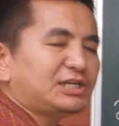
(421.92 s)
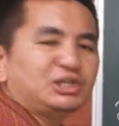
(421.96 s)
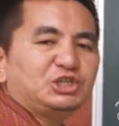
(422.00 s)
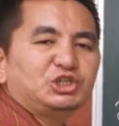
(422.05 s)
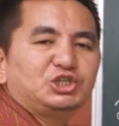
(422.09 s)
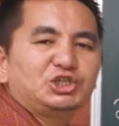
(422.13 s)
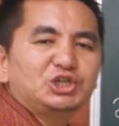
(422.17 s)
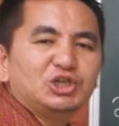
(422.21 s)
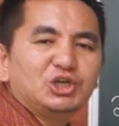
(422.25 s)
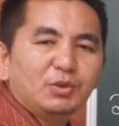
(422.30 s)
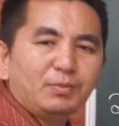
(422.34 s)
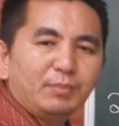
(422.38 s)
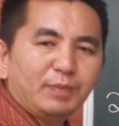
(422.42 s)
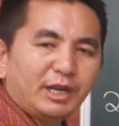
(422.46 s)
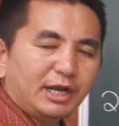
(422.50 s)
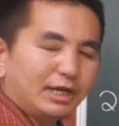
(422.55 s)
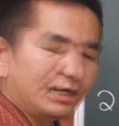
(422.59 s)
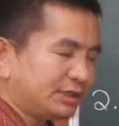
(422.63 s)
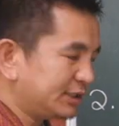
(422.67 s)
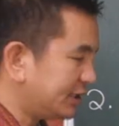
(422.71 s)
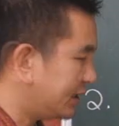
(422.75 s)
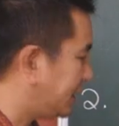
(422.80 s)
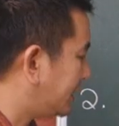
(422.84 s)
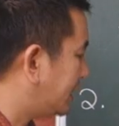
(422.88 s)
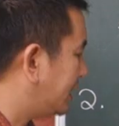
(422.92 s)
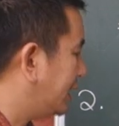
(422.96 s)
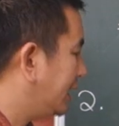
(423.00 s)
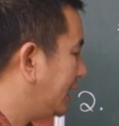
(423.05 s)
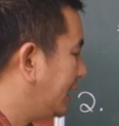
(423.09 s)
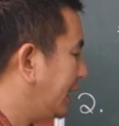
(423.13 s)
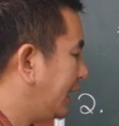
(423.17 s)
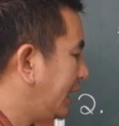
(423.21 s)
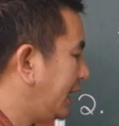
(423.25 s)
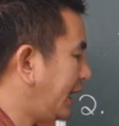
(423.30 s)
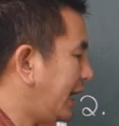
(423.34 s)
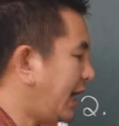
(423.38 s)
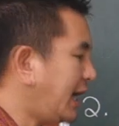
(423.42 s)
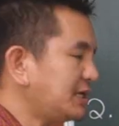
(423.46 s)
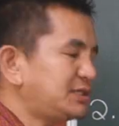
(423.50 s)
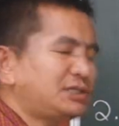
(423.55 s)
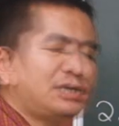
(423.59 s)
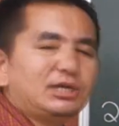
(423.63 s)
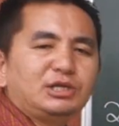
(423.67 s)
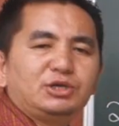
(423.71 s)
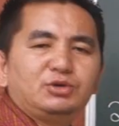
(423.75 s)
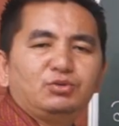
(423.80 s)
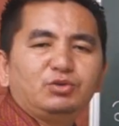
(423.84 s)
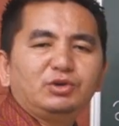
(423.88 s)
in denominator,
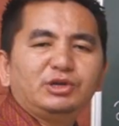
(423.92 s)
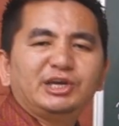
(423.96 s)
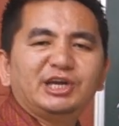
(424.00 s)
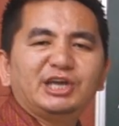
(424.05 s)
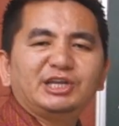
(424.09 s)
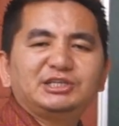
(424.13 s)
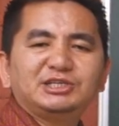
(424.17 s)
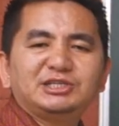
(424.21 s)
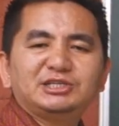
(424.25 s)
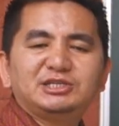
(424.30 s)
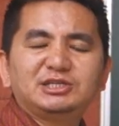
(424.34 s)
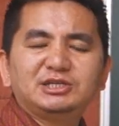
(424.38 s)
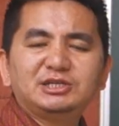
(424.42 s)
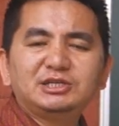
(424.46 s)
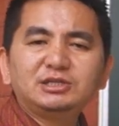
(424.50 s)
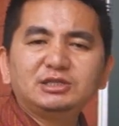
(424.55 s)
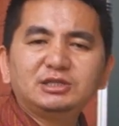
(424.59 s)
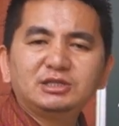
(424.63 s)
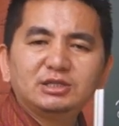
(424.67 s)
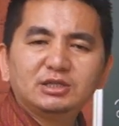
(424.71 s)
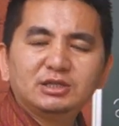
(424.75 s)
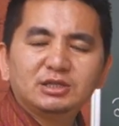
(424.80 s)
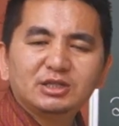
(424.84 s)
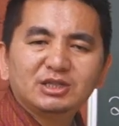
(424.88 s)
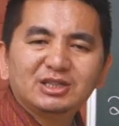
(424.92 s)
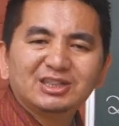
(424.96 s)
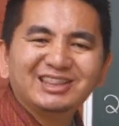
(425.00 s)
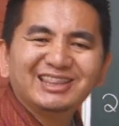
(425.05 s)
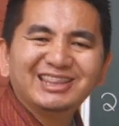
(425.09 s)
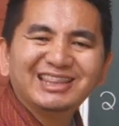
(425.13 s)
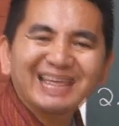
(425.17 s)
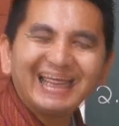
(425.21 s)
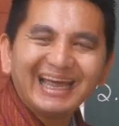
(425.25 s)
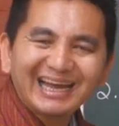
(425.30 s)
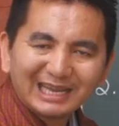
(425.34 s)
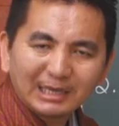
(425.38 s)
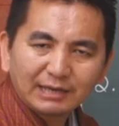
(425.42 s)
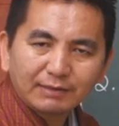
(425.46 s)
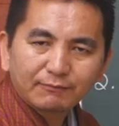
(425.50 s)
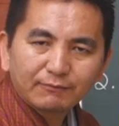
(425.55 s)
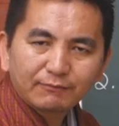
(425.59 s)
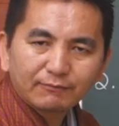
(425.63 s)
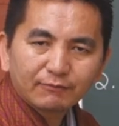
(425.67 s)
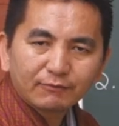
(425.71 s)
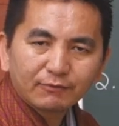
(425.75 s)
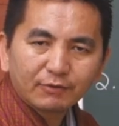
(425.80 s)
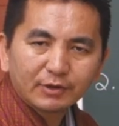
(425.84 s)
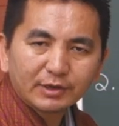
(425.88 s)
answer you will get is in negative.
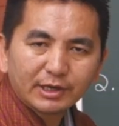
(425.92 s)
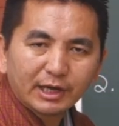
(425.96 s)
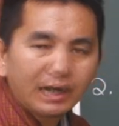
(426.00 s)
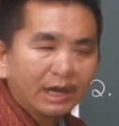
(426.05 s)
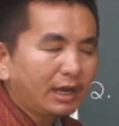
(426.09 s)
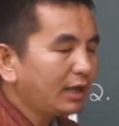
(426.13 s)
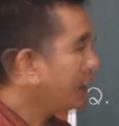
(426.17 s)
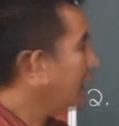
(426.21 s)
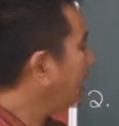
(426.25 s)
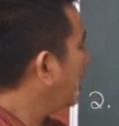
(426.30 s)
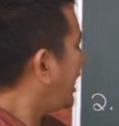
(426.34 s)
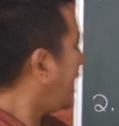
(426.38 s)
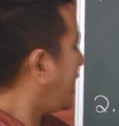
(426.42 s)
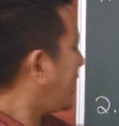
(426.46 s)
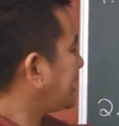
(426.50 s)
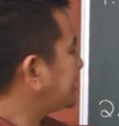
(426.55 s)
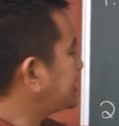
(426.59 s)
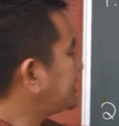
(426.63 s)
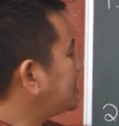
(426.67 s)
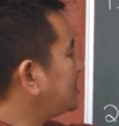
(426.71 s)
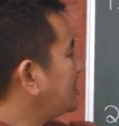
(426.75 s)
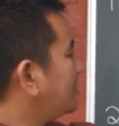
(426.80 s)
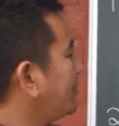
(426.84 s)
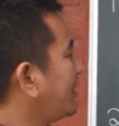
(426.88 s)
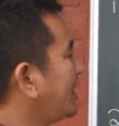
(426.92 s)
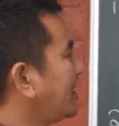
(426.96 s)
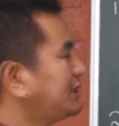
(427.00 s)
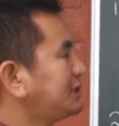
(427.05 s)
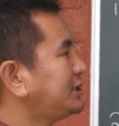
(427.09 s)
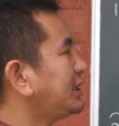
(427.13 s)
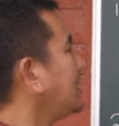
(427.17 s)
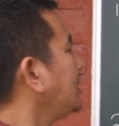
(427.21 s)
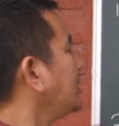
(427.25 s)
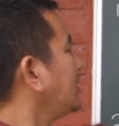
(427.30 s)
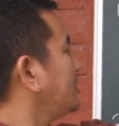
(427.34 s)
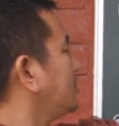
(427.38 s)
Okay? X in numerator,